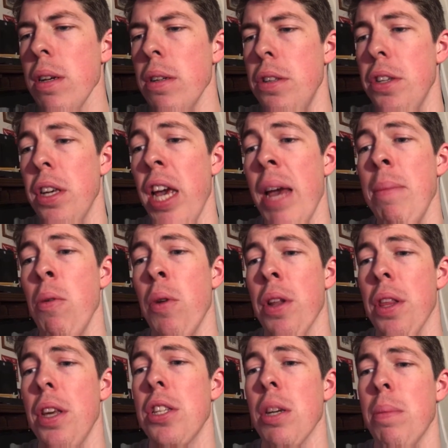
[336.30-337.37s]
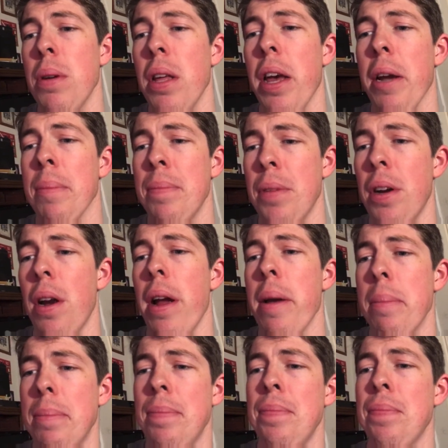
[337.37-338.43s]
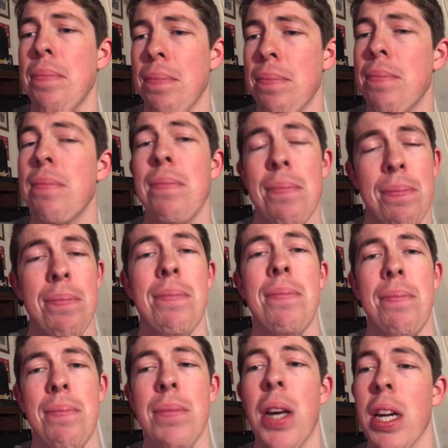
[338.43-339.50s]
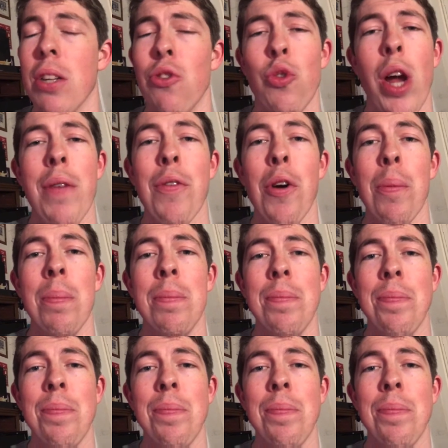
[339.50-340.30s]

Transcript: And you hand me one of these, I'll be like, all right, I can drive home.